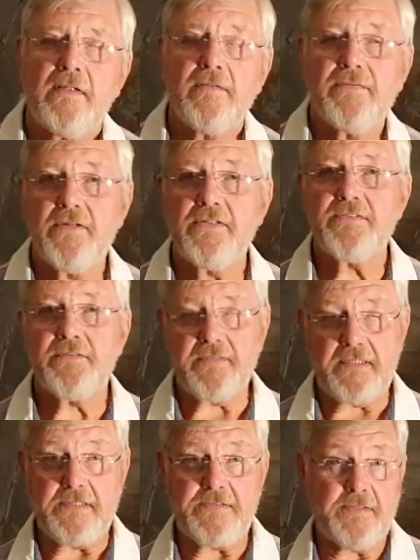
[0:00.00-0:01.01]
The first of
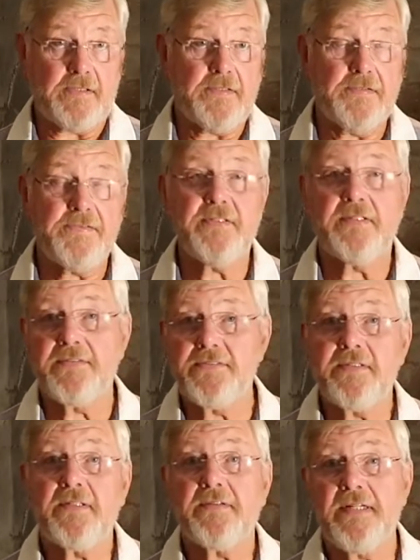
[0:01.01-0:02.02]
these concerns
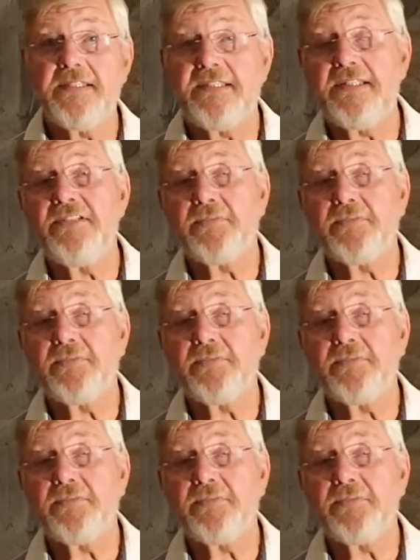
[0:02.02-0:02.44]
the Great East